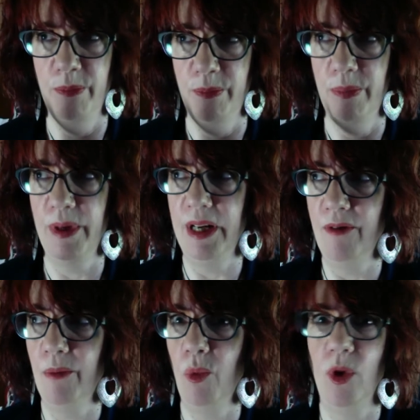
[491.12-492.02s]
But
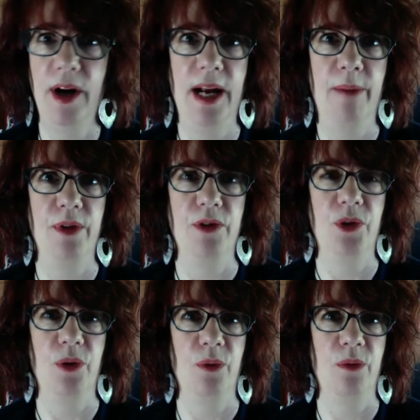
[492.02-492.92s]
even more happened.
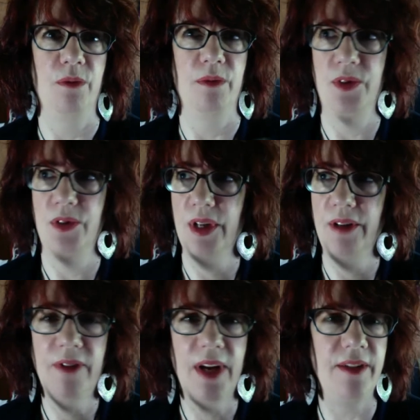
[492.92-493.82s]
So this is like
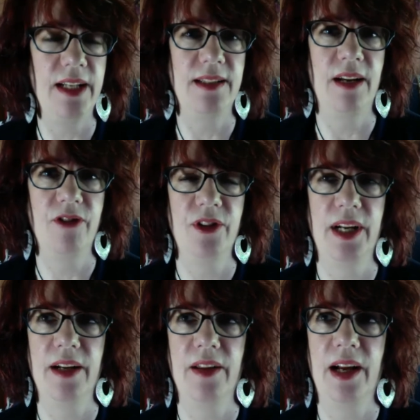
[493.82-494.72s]
5 days after
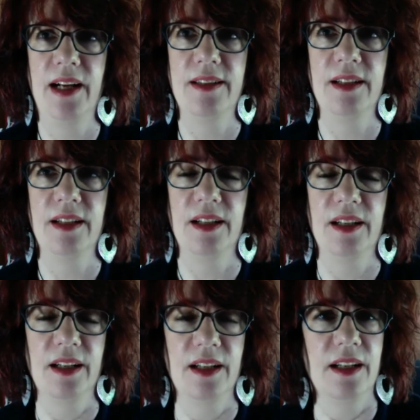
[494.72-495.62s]
that class.
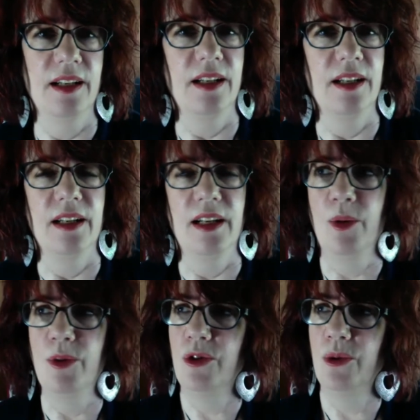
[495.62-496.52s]
I
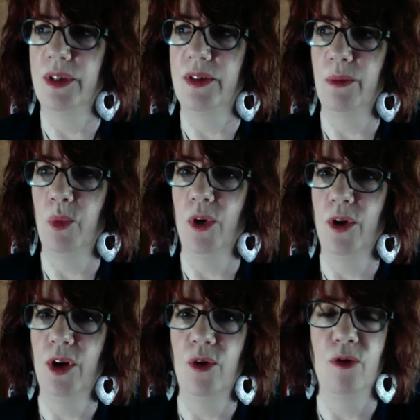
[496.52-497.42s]
was doing some work
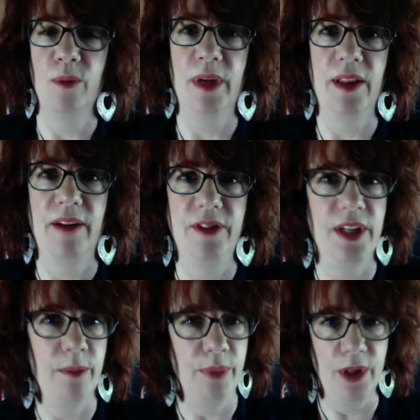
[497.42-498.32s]
over my left
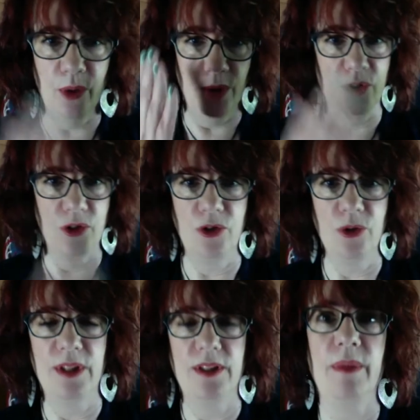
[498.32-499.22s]
hip. I was just
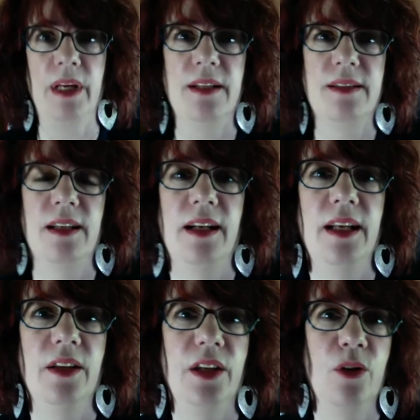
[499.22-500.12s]
doing some hands-on
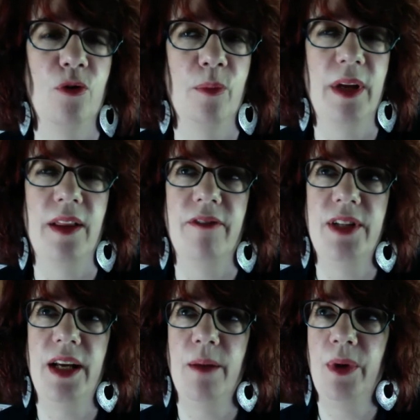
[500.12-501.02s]
healing over my left
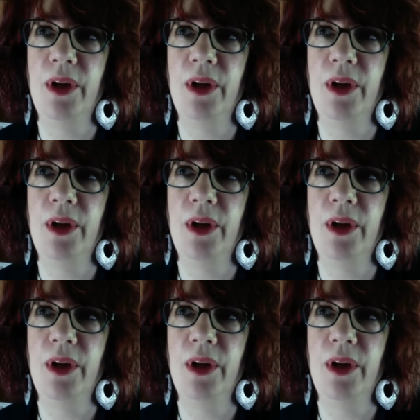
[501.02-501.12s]
hip.